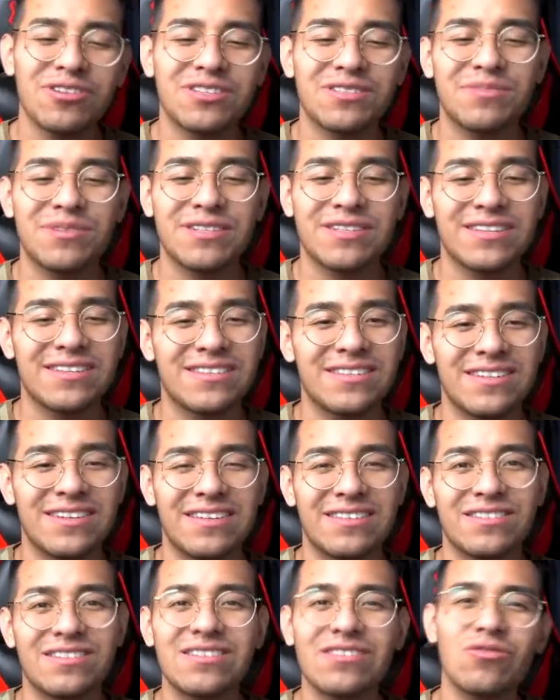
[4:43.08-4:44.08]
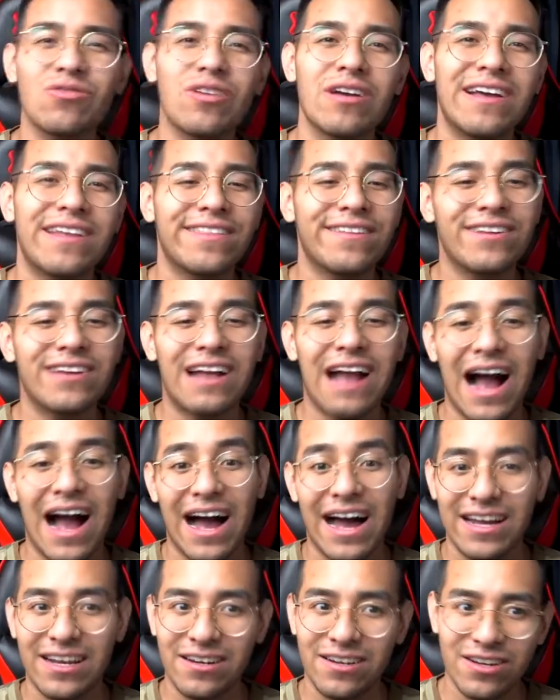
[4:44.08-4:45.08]
because Kitsunes are still, they're
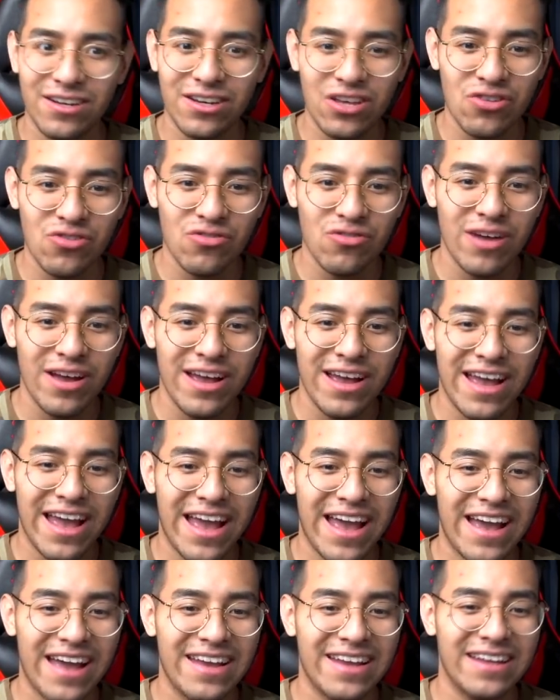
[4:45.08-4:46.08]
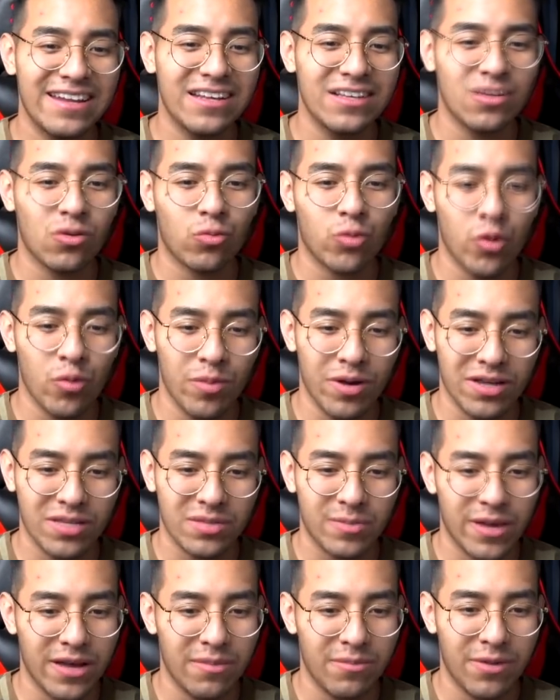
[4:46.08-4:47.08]
kind of new, and it is a Robux
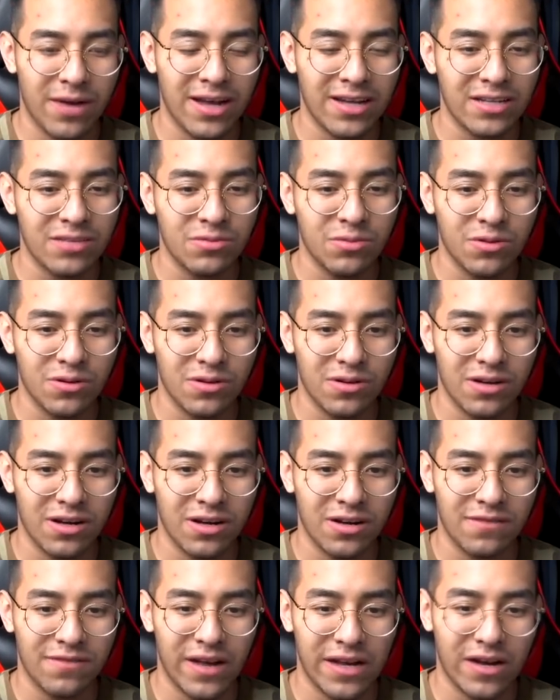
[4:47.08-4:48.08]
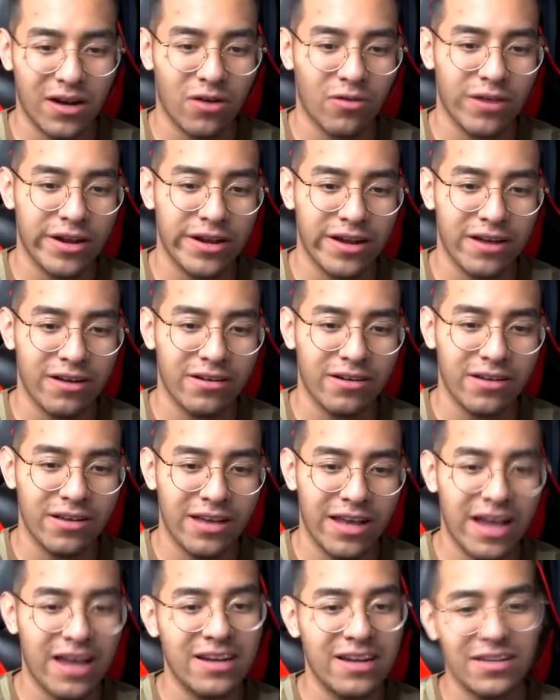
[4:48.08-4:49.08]
pet, but I guess we'll uh, find out right now.
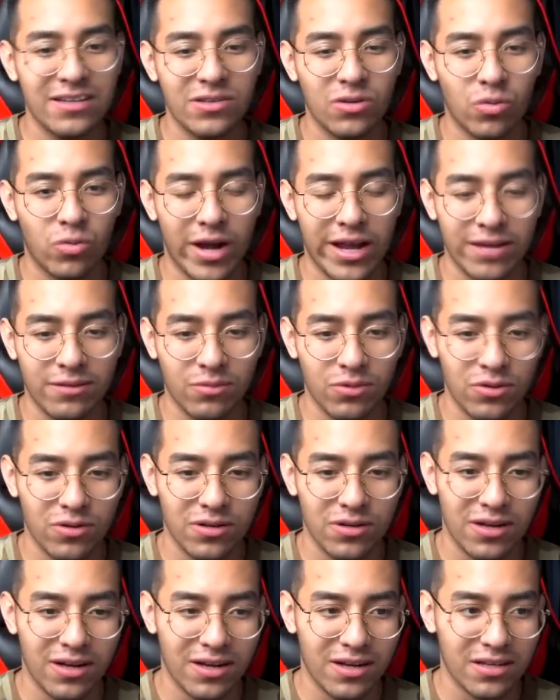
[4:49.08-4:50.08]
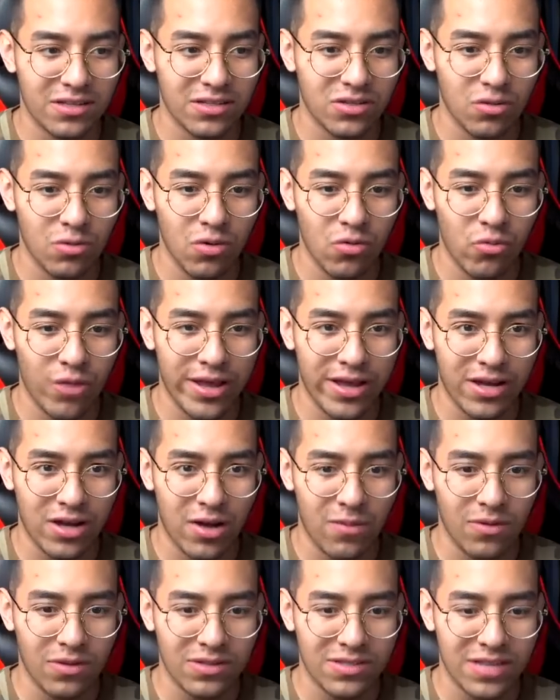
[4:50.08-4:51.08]
And it is a rideable. Uh, so we'll wait a
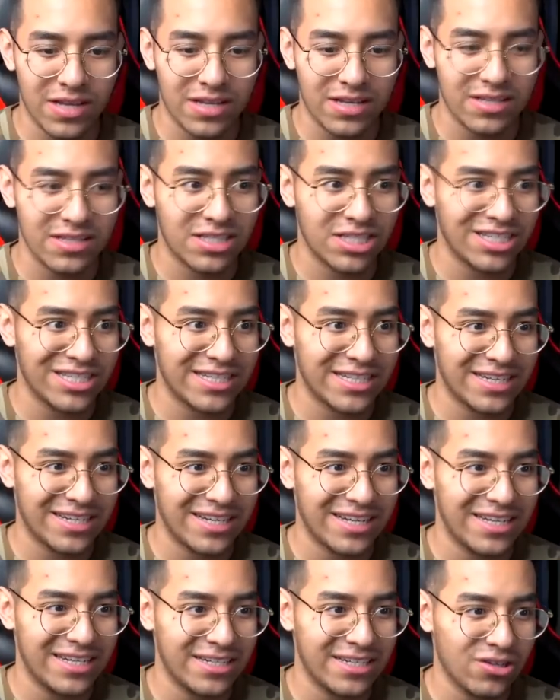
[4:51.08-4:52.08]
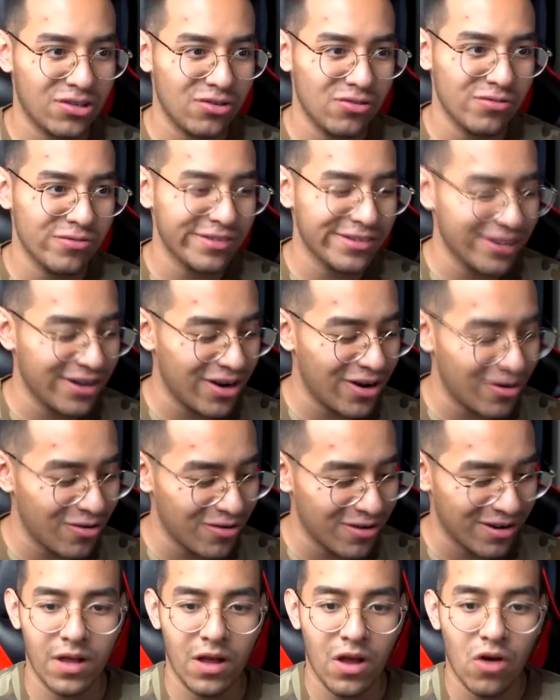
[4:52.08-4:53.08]
couple of seconds. She declined. Oh
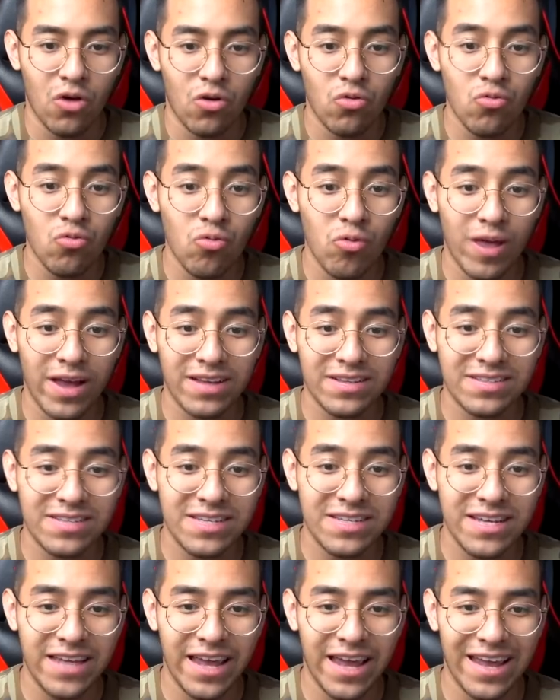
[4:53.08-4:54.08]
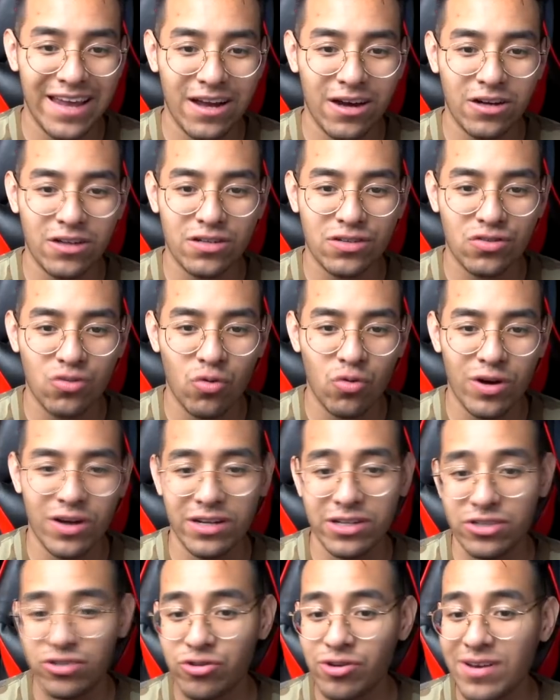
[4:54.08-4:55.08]
no. Ooh, STK underscore
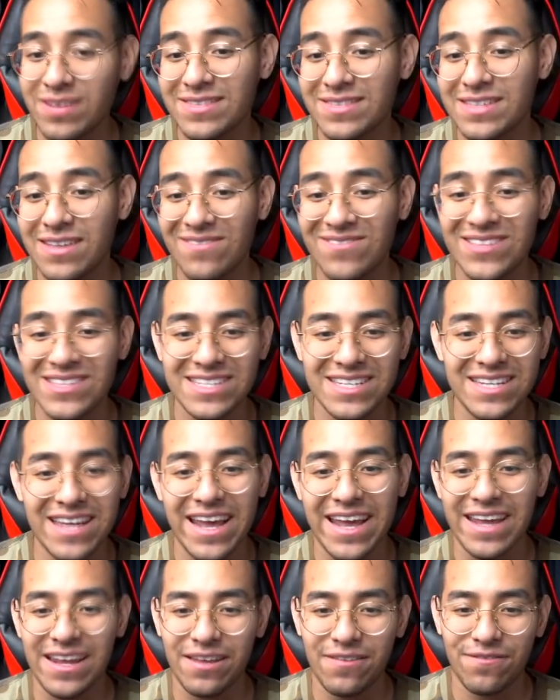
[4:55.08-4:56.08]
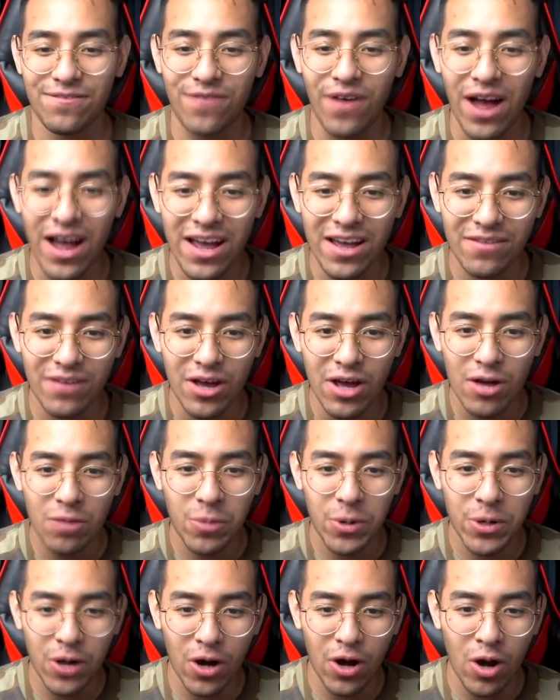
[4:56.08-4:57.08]
undress 1785
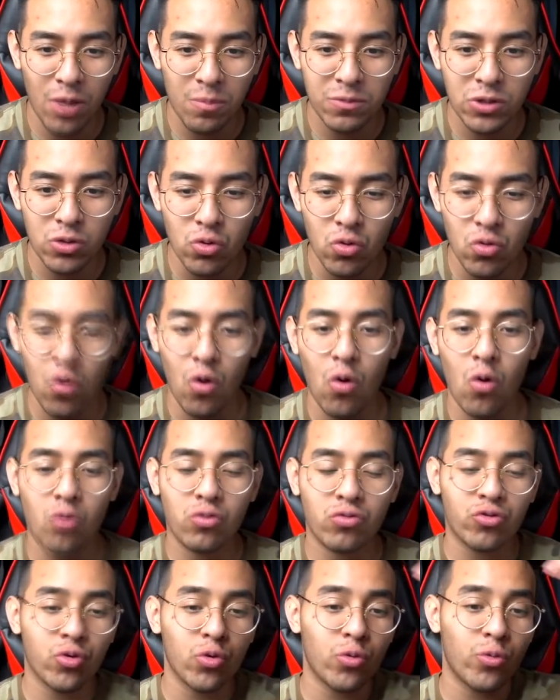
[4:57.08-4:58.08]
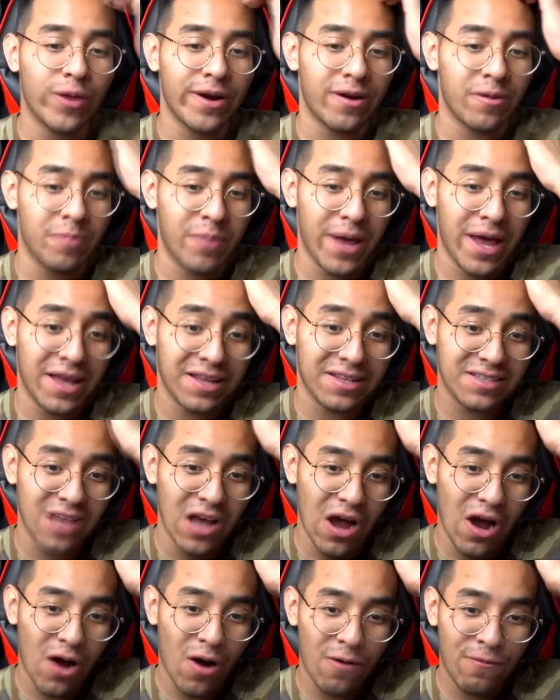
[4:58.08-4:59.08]
put up two ultra rare pets,
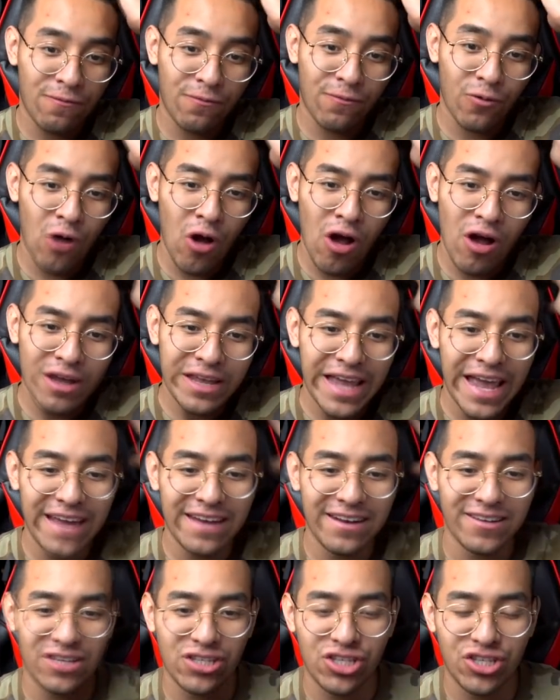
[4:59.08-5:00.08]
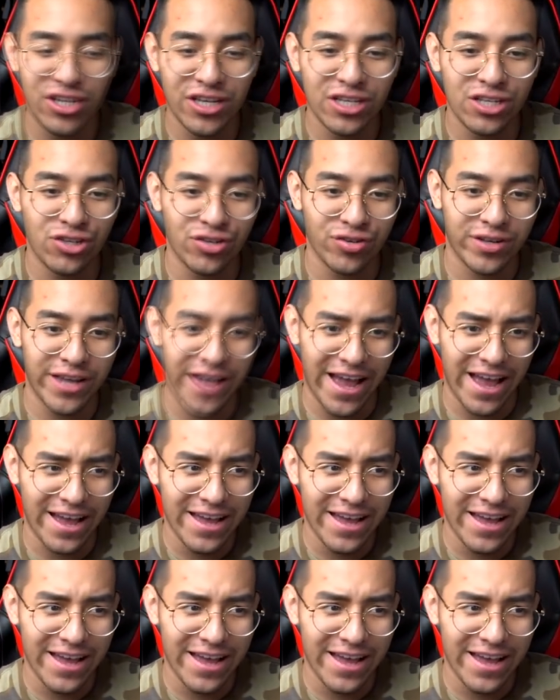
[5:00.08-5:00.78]
a frog and a ginger cat.